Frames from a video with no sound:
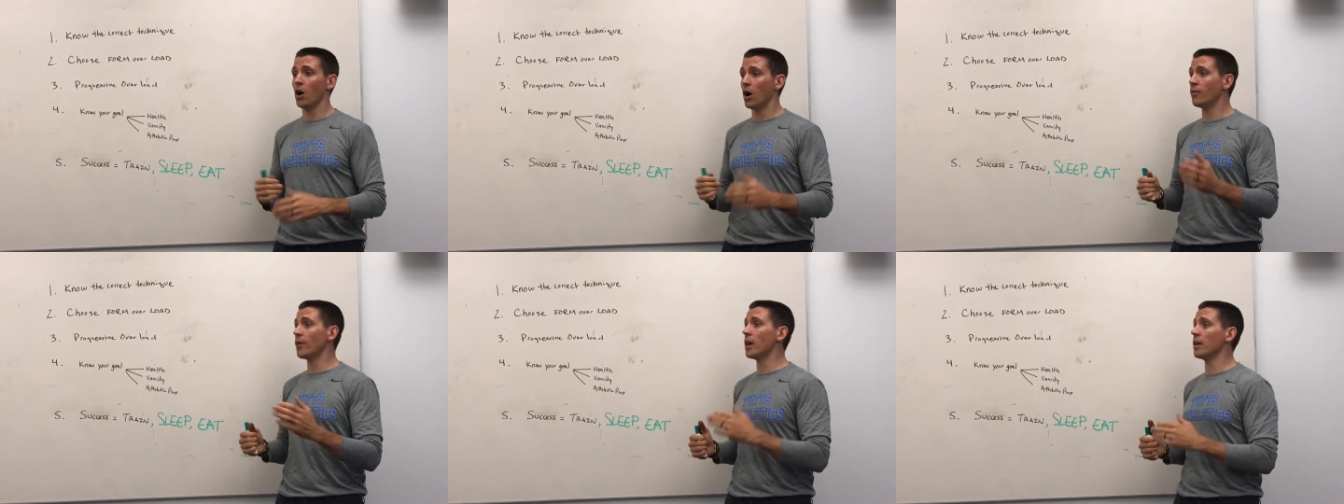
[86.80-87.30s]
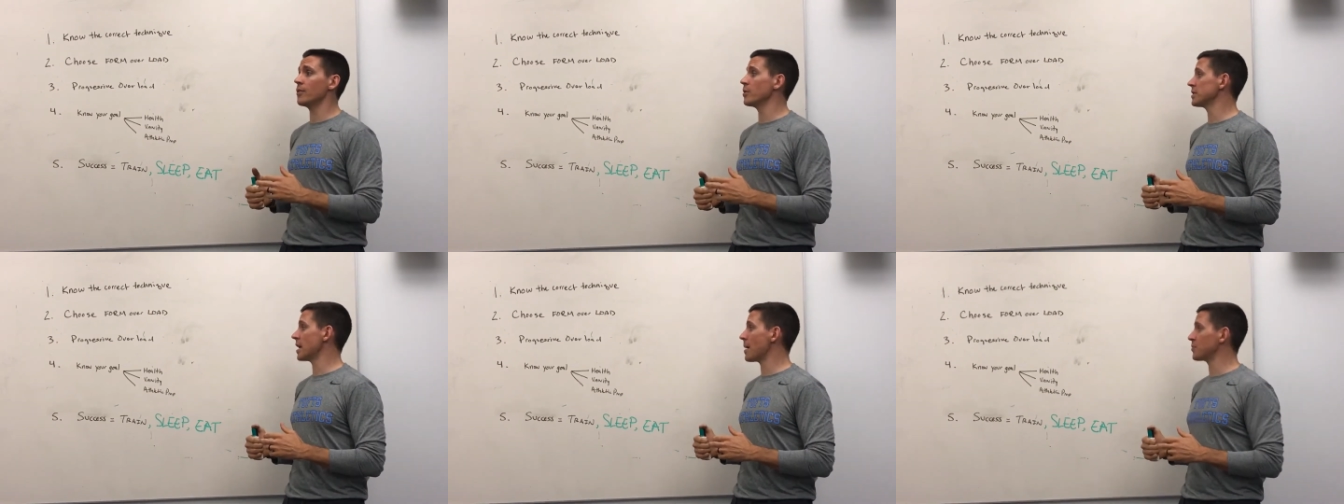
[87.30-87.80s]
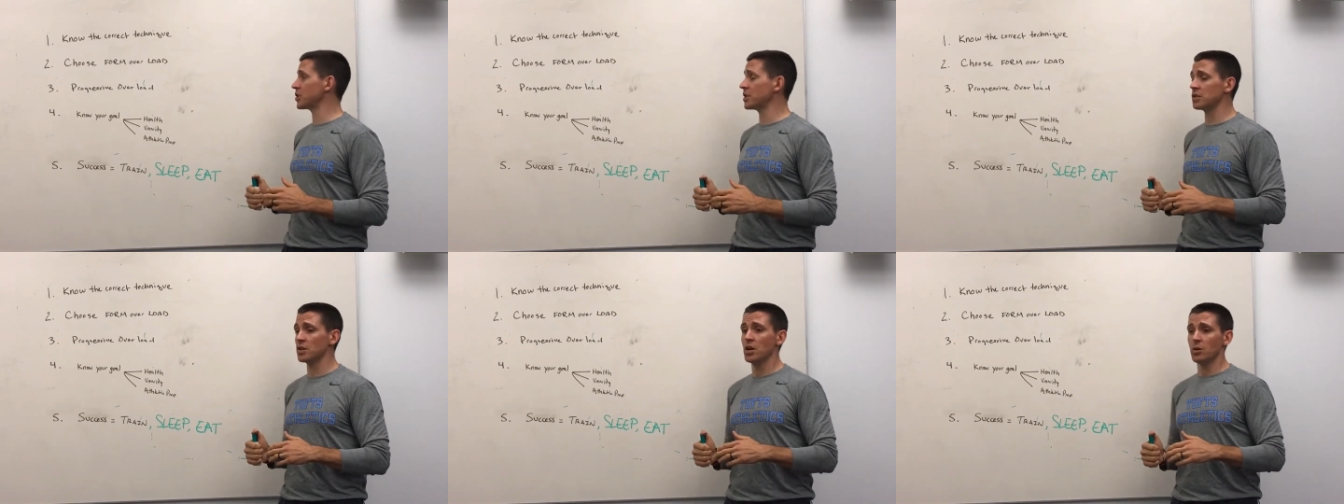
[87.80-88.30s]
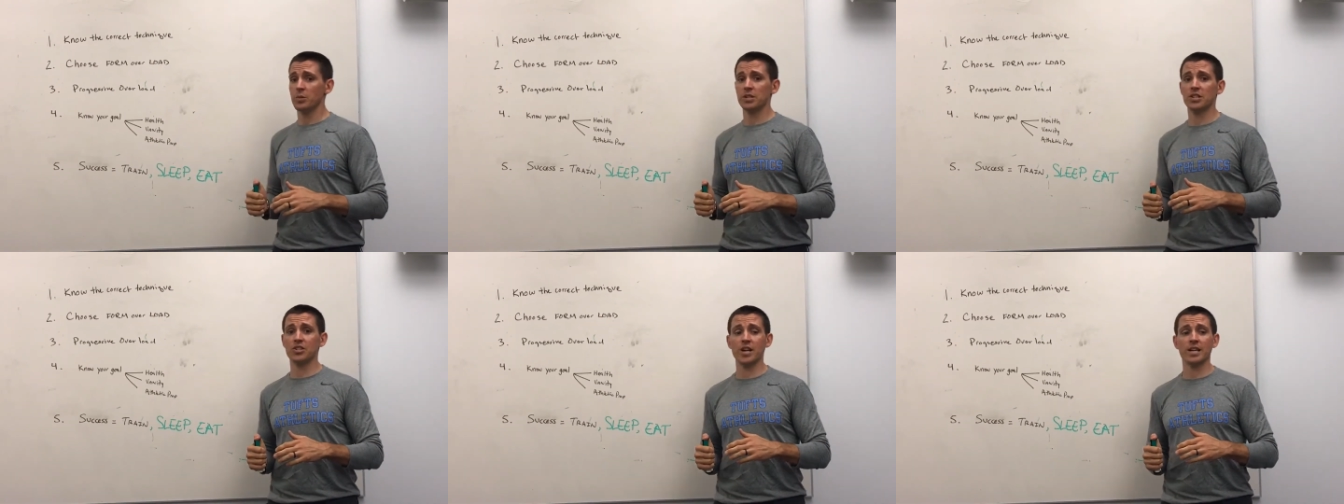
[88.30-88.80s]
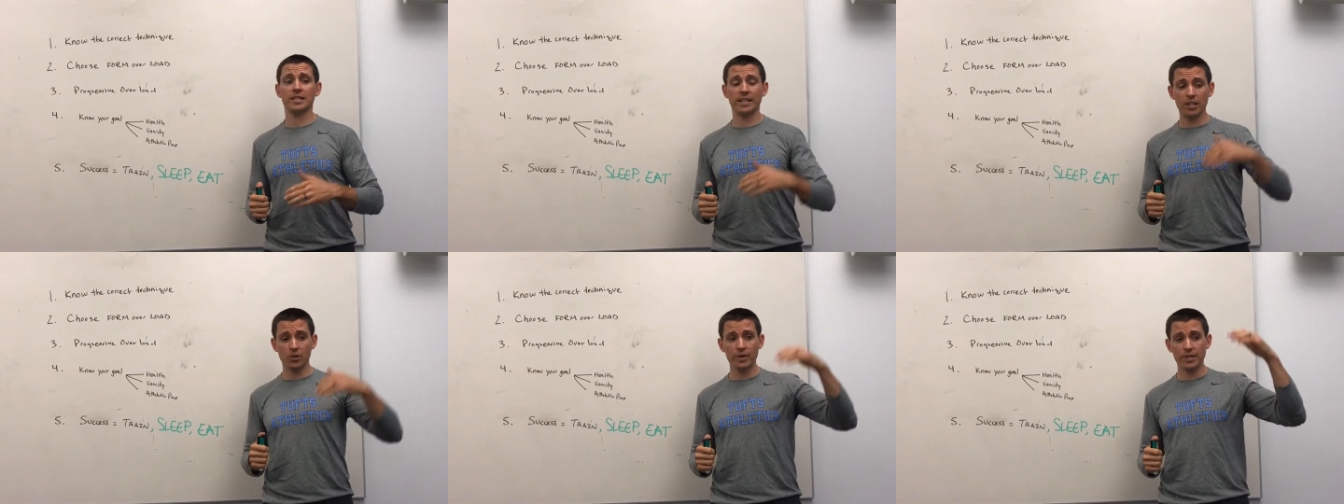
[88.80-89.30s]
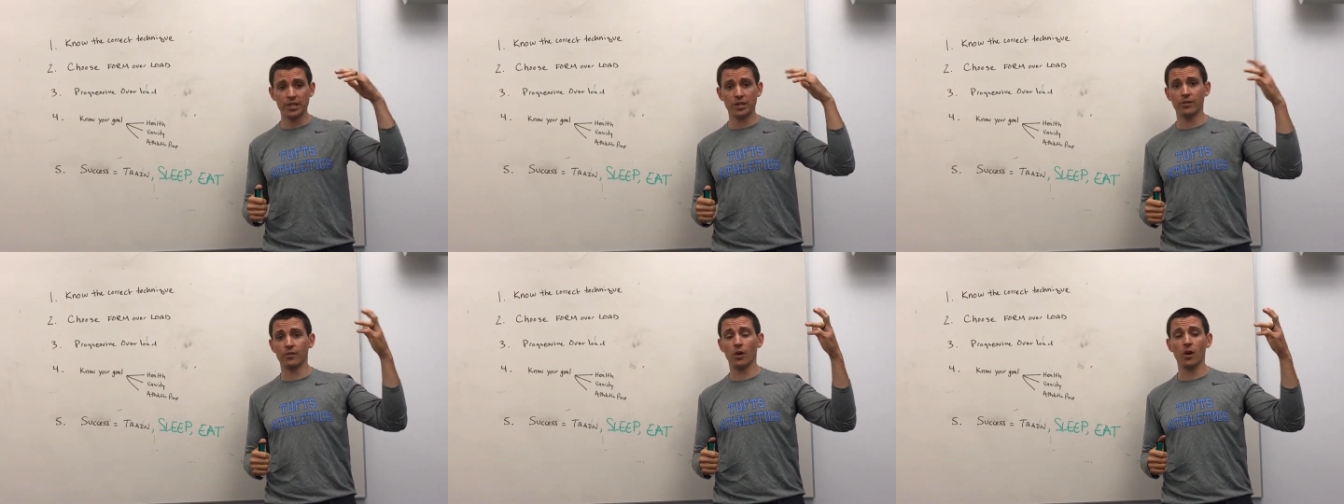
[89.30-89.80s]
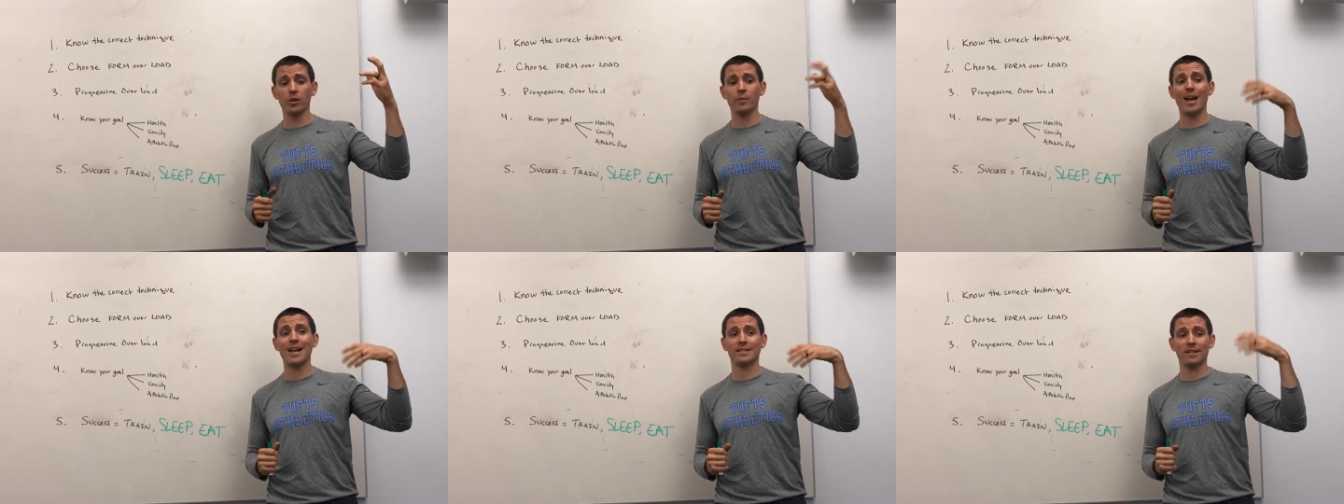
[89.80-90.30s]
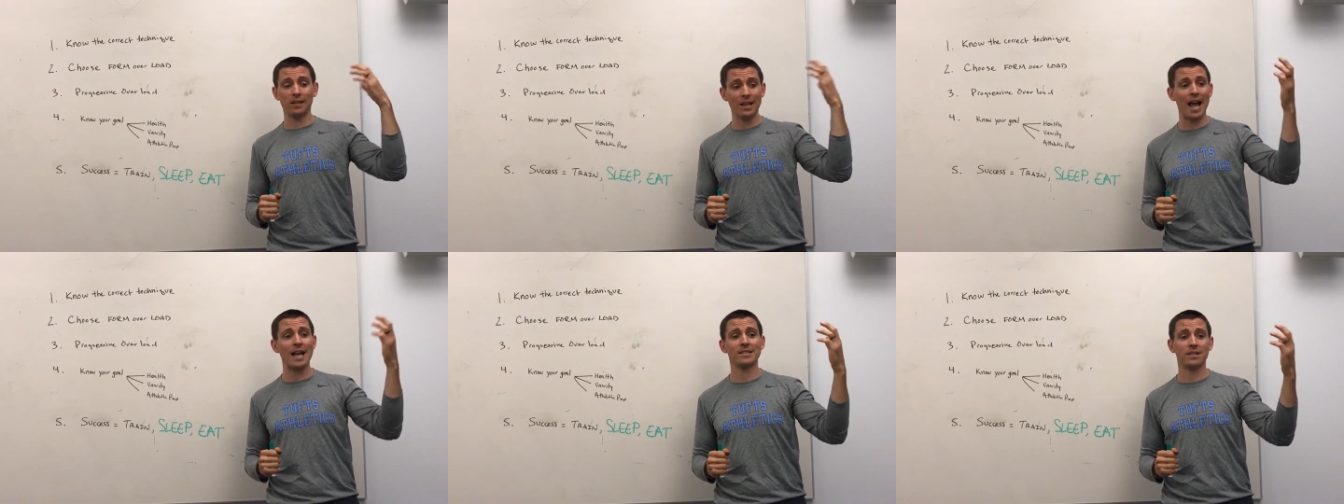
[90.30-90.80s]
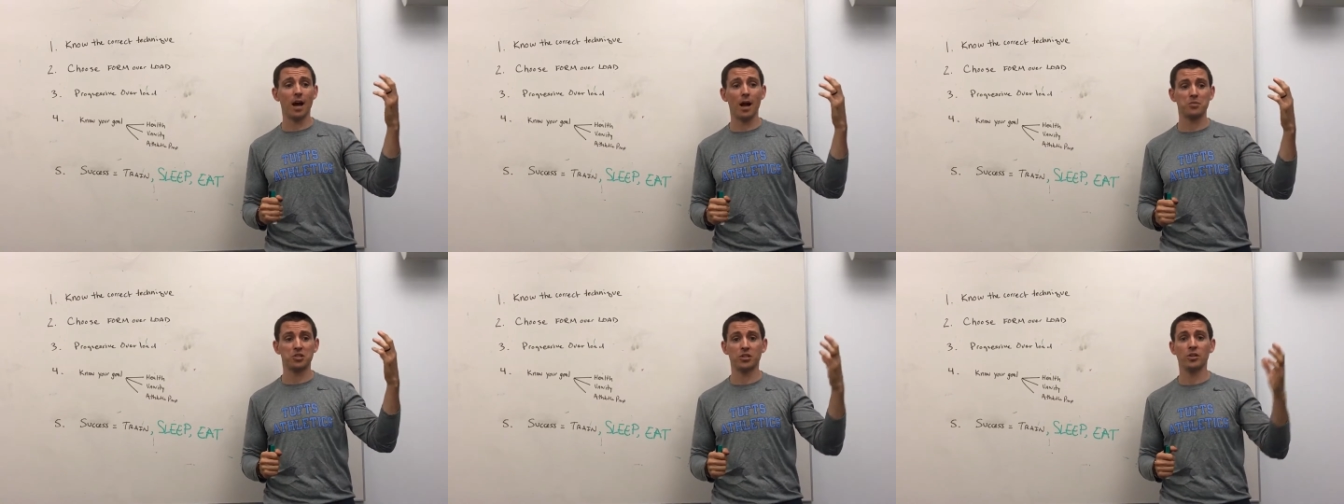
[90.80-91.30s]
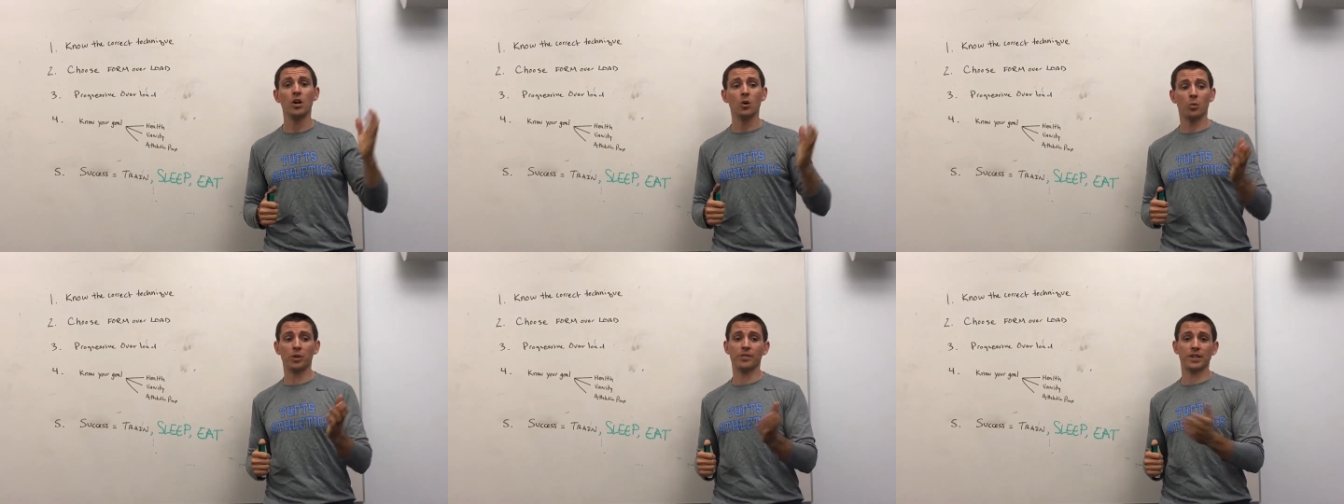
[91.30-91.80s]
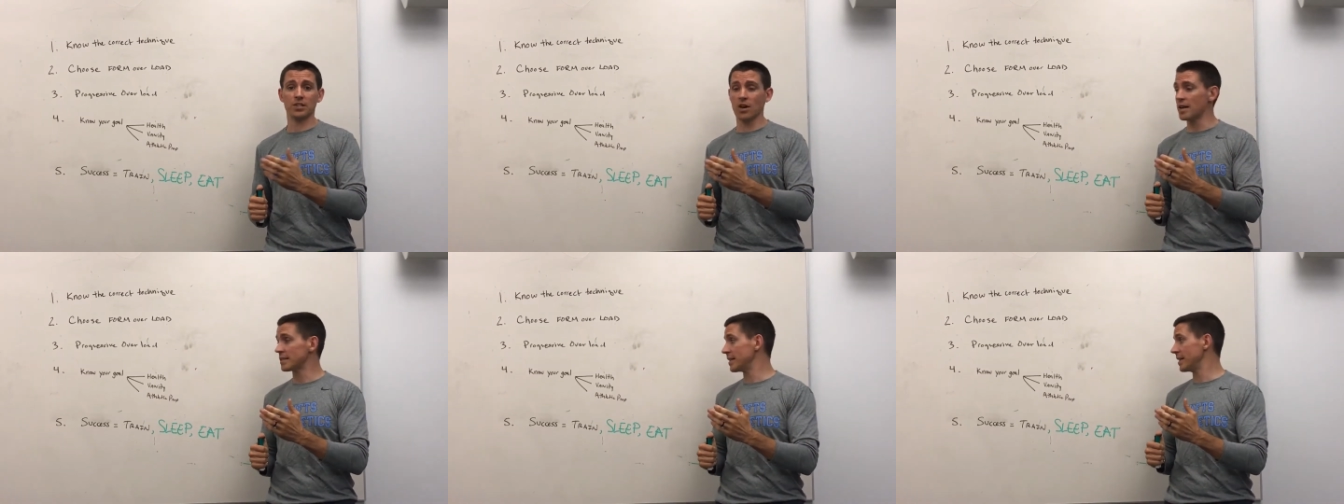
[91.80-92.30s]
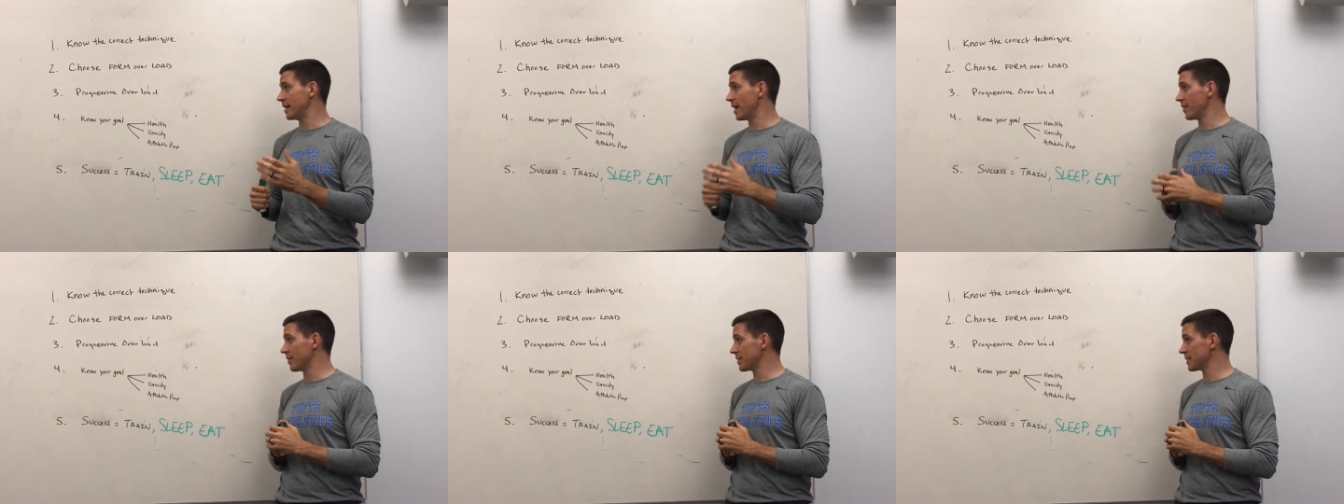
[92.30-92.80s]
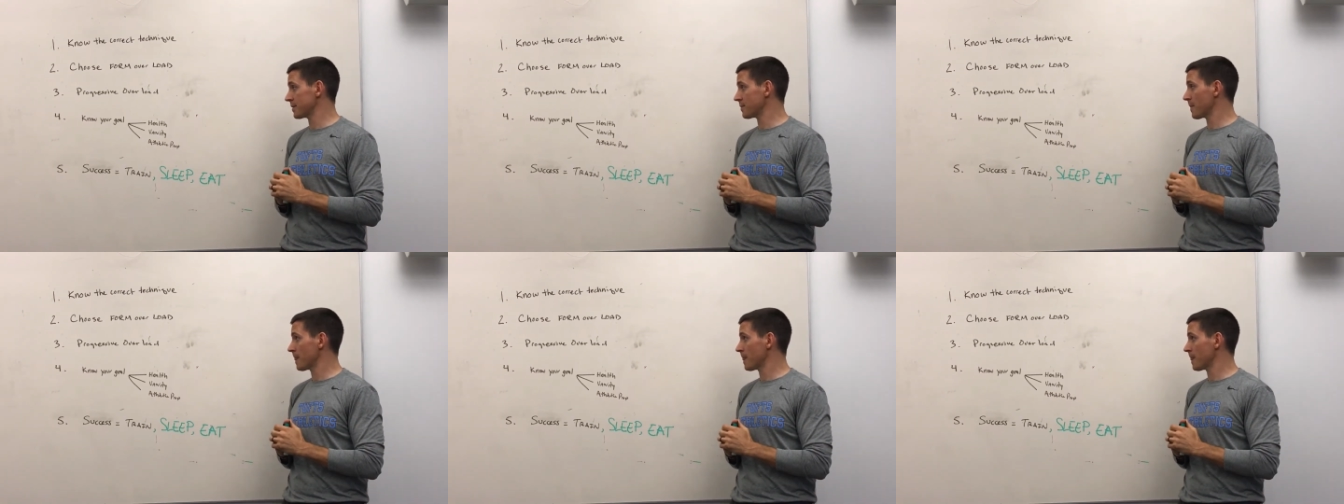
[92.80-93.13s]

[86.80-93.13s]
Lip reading: Of all of those options, we suggest increasing your volume as the last option when you've exhausted the others.